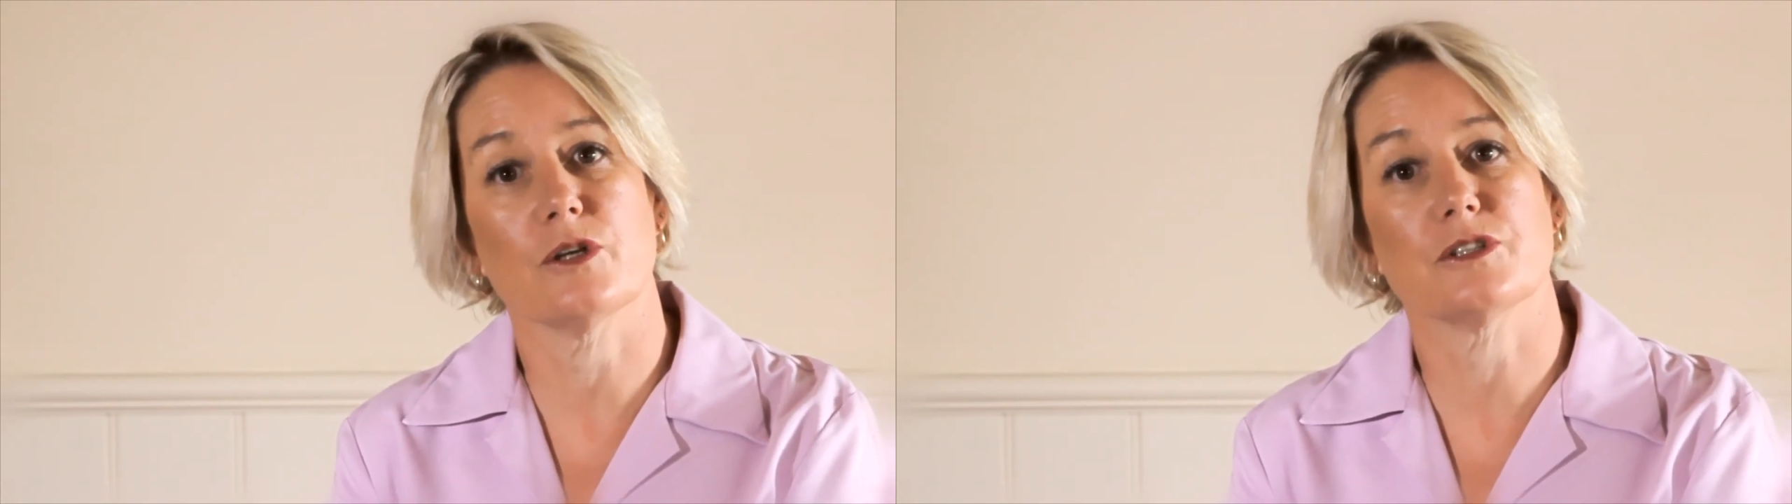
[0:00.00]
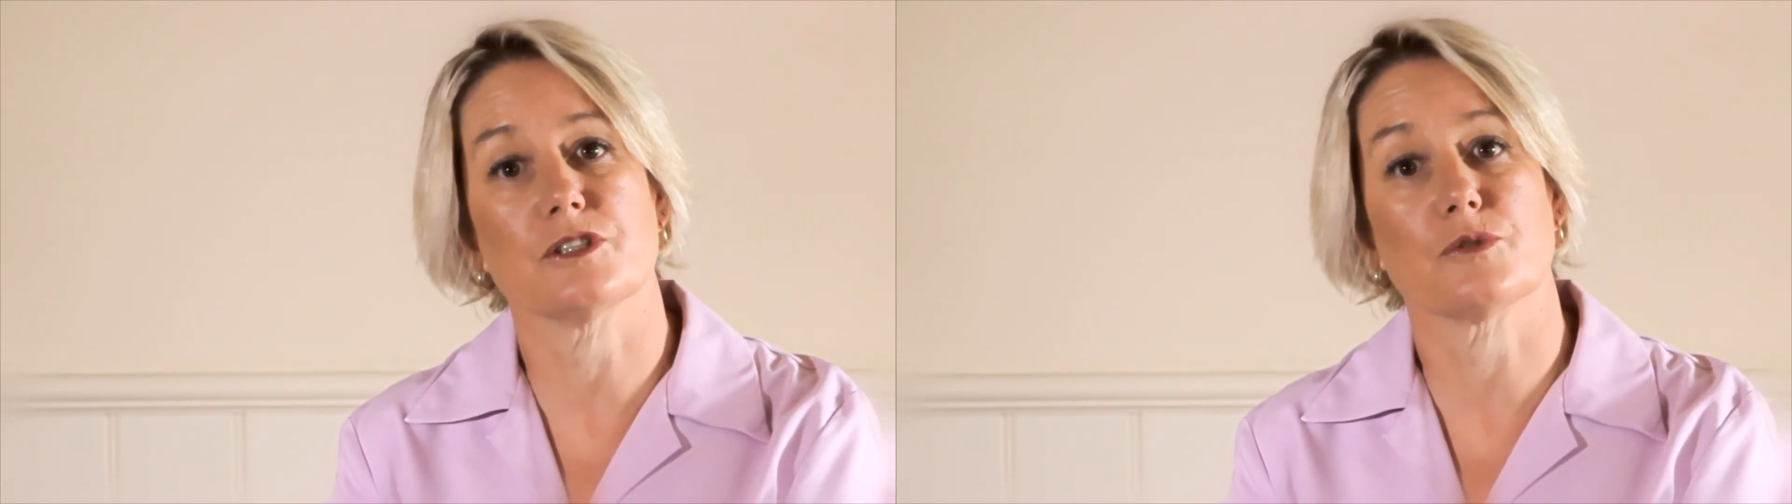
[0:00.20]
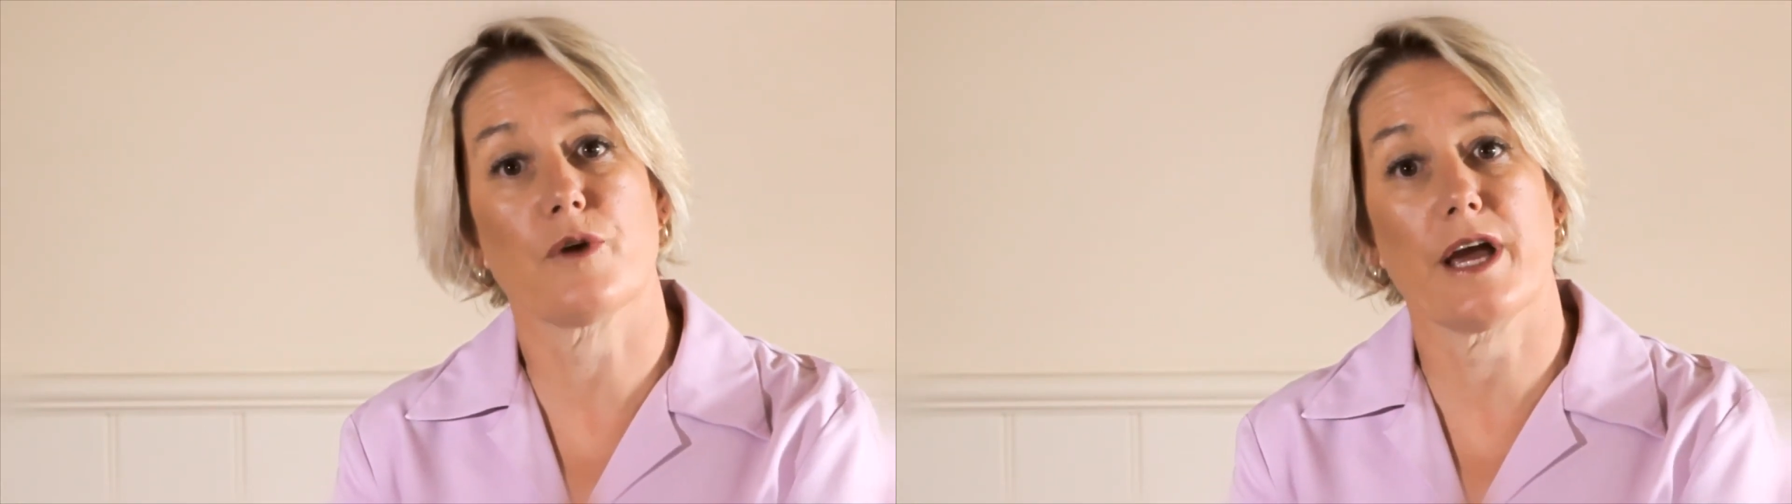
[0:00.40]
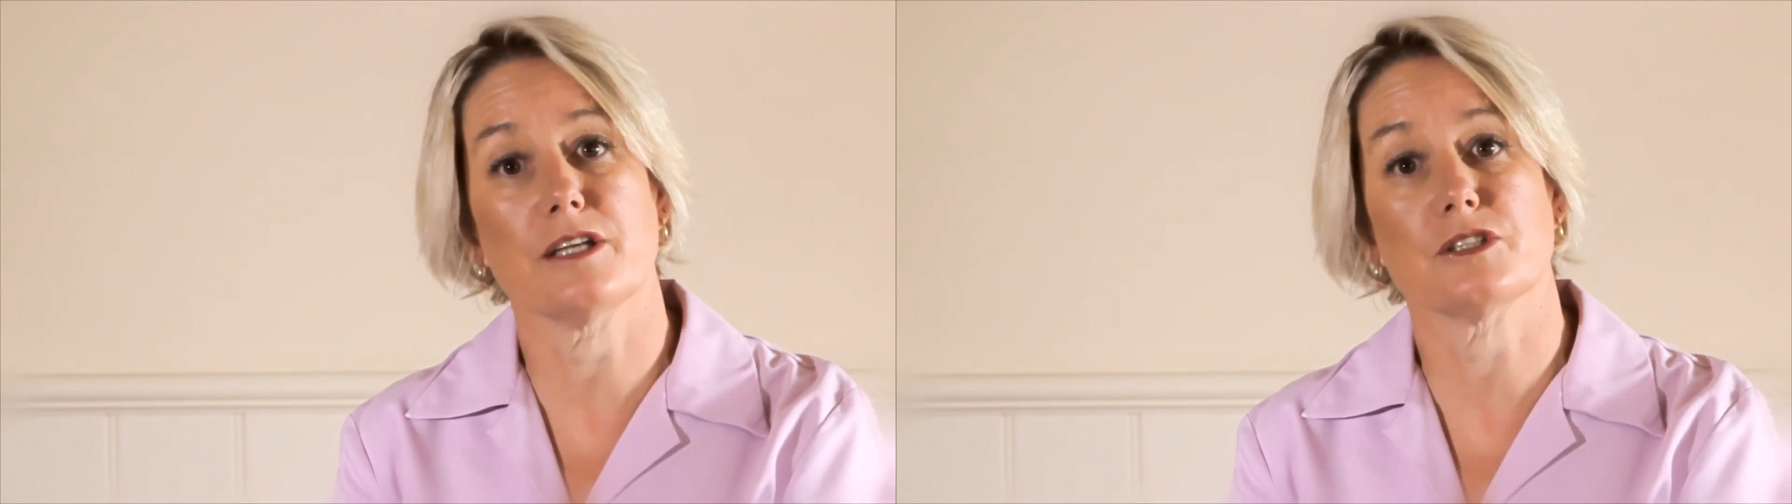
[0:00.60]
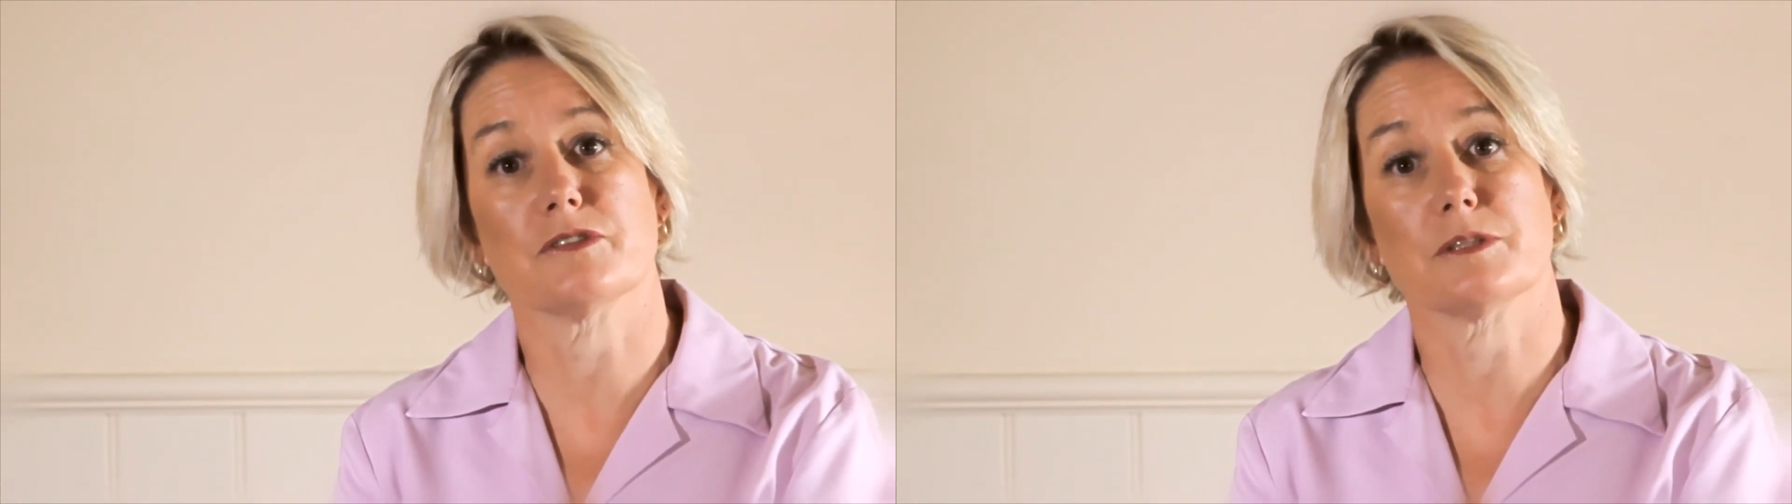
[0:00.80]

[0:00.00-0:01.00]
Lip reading: uses a range